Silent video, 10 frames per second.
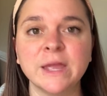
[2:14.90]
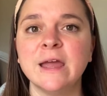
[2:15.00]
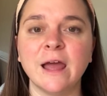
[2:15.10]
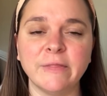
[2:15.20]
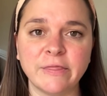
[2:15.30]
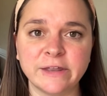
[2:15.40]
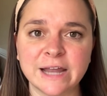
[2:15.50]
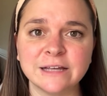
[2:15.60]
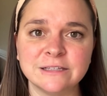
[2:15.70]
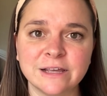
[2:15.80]
And then the next
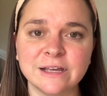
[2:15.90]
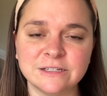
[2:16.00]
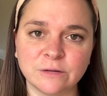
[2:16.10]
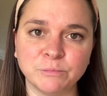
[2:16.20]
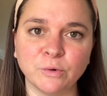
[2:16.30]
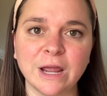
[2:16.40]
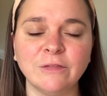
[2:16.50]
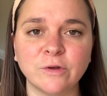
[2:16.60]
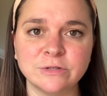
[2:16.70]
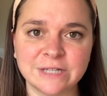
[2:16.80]
thing is to break
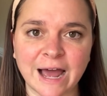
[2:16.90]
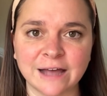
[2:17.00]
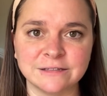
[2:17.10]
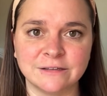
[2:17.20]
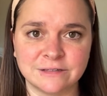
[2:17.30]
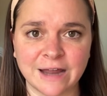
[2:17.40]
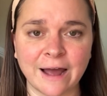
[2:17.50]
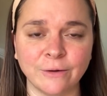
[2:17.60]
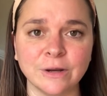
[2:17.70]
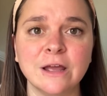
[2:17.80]
those tasks
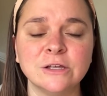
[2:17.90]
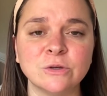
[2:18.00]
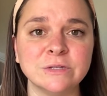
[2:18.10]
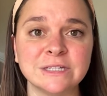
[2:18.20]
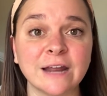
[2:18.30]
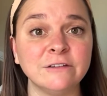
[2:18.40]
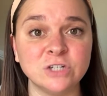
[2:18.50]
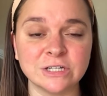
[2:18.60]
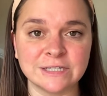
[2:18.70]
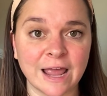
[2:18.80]
down. So instead of just
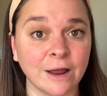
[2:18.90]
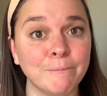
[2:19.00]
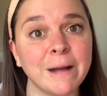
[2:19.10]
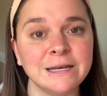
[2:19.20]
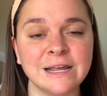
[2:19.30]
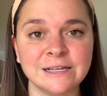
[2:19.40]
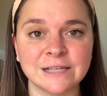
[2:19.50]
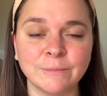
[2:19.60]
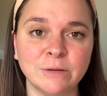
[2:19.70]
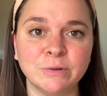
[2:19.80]
saying Mondays, I'm going
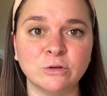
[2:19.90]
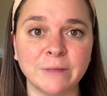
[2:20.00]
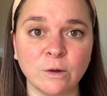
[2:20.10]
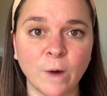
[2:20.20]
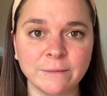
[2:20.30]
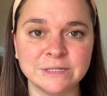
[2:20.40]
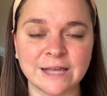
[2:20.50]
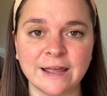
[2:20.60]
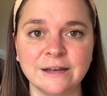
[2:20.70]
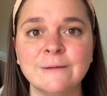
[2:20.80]
to build my
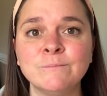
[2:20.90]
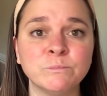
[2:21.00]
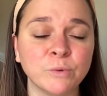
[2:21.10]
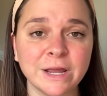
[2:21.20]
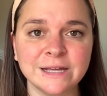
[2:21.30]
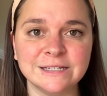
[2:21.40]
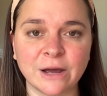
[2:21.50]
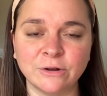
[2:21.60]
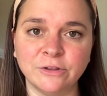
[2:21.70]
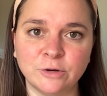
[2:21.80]
website, break it down a
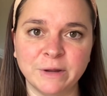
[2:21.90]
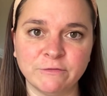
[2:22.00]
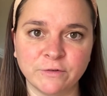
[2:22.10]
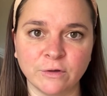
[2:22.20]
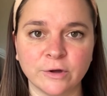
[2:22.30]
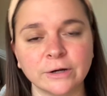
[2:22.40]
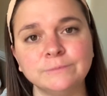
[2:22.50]
little bit further.